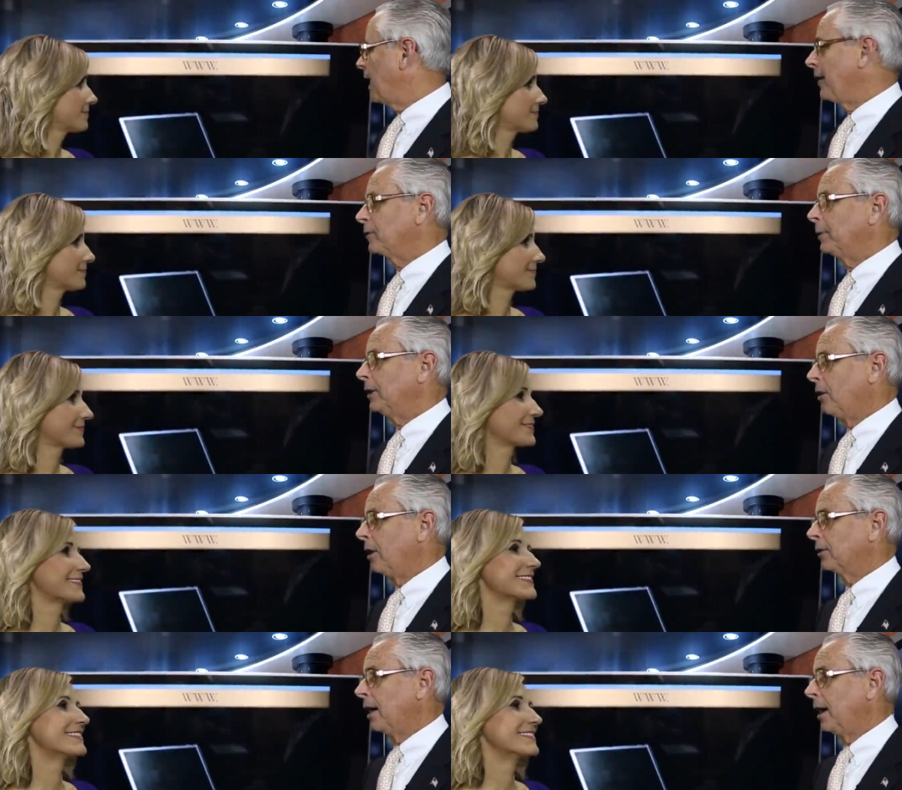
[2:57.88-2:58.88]
Speaker 1: have to be
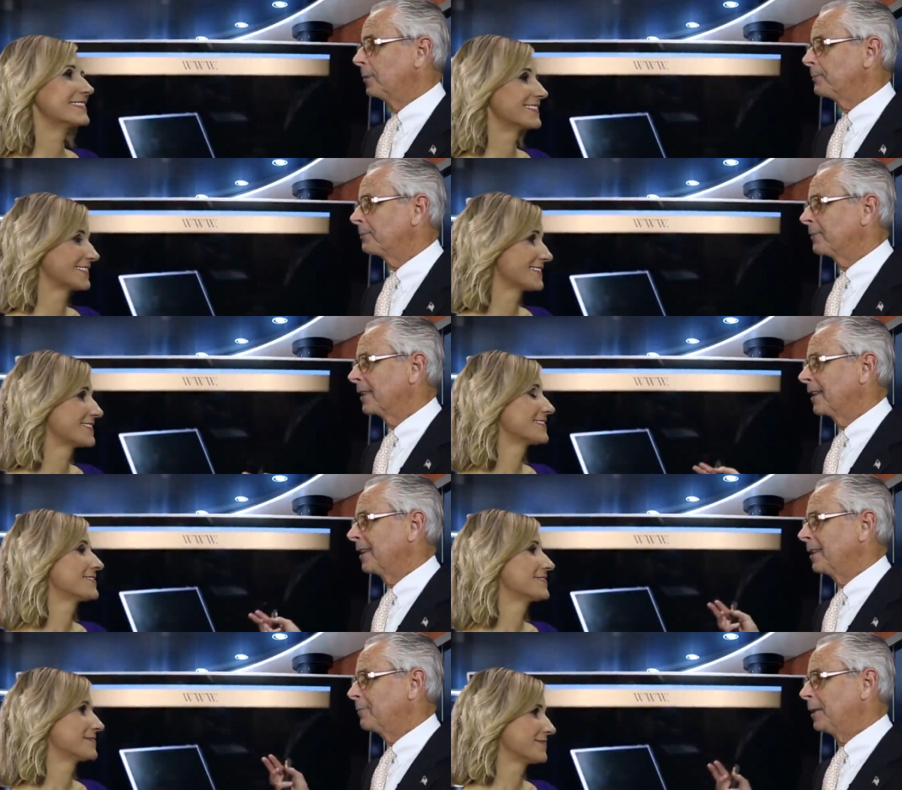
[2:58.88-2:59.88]
online.
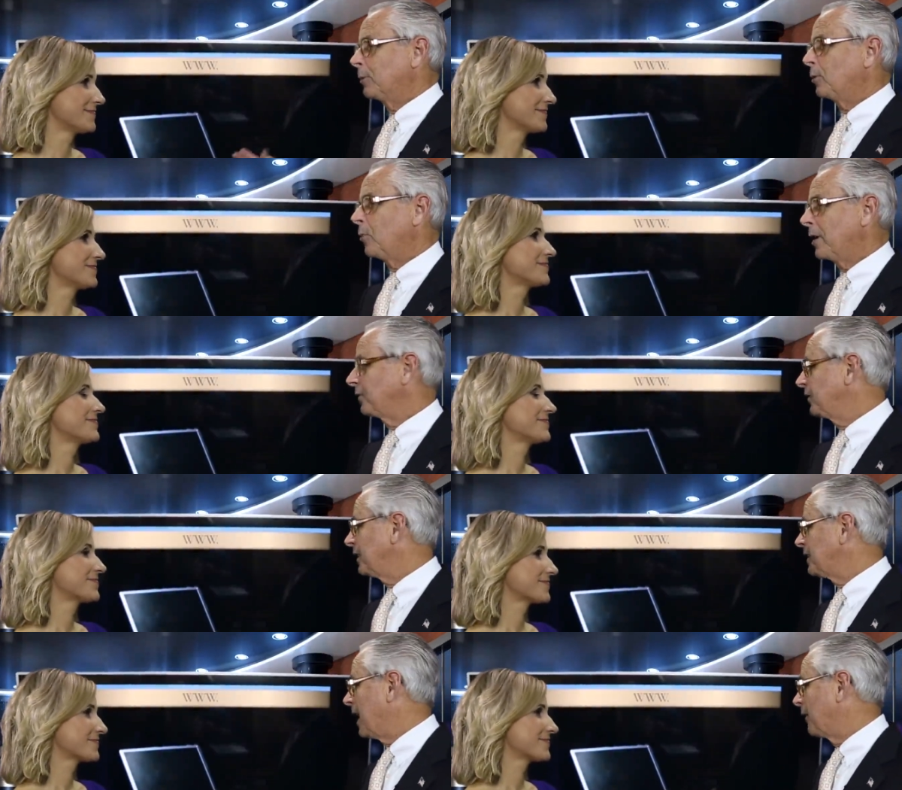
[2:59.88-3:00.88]
People want to see
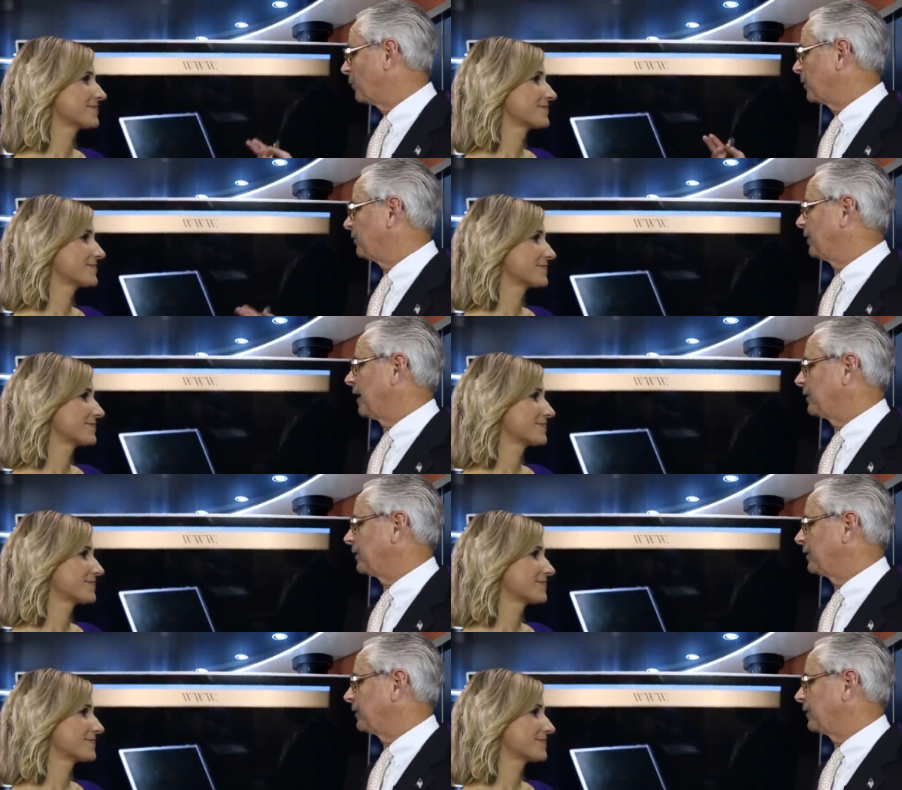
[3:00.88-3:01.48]
it now. They want to see